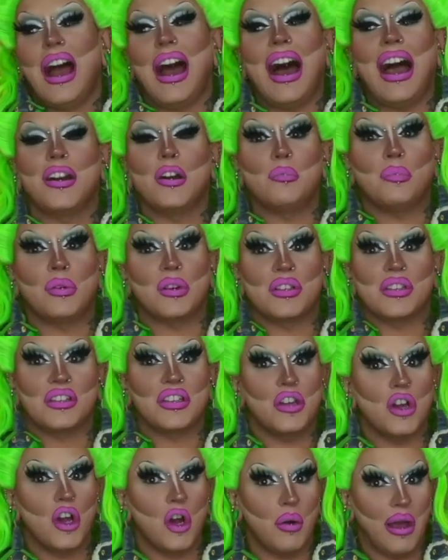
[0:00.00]
I don't
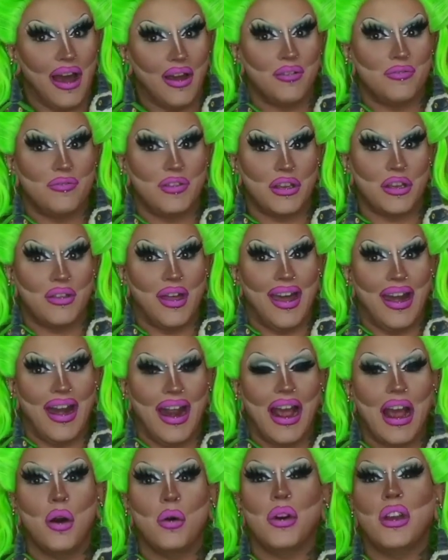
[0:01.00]
personally know how to figure that
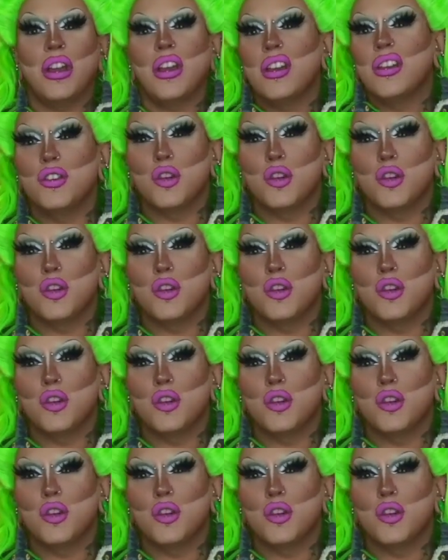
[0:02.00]
out.